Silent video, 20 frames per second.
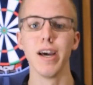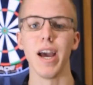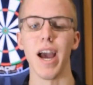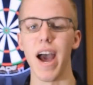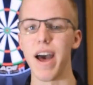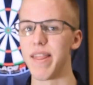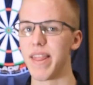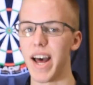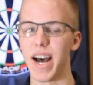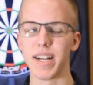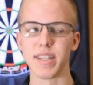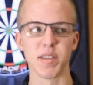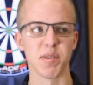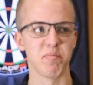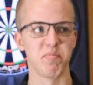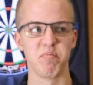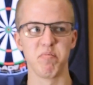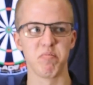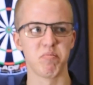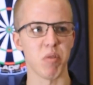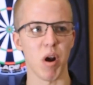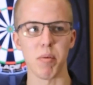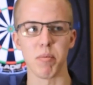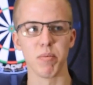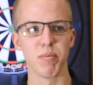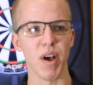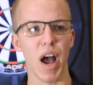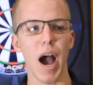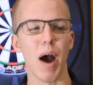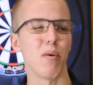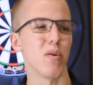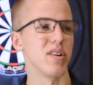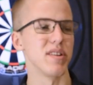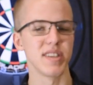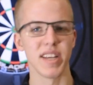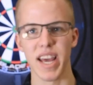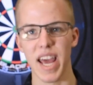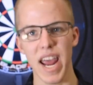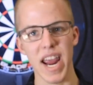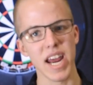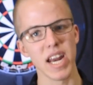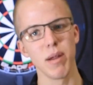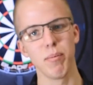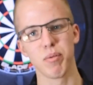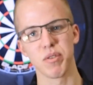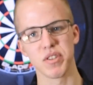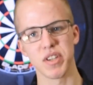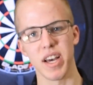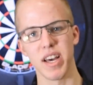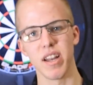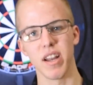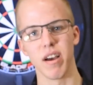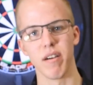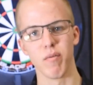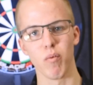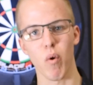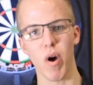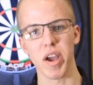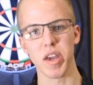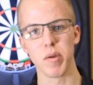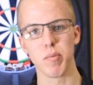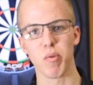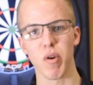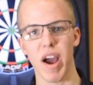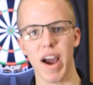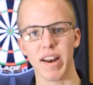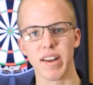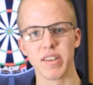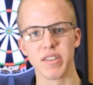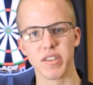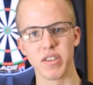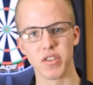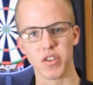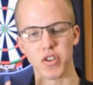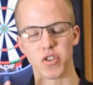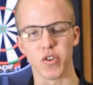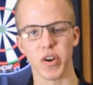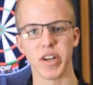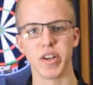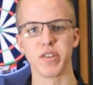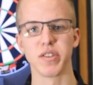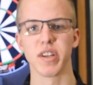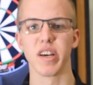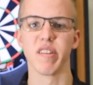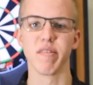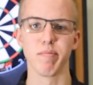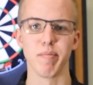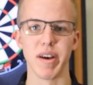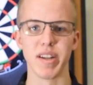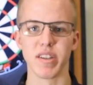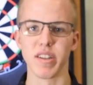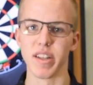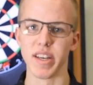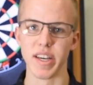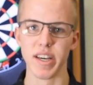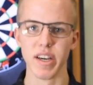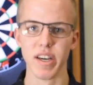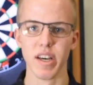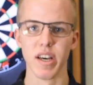and that's probably, I want to say 80% of why you practice is to train yourself mentally.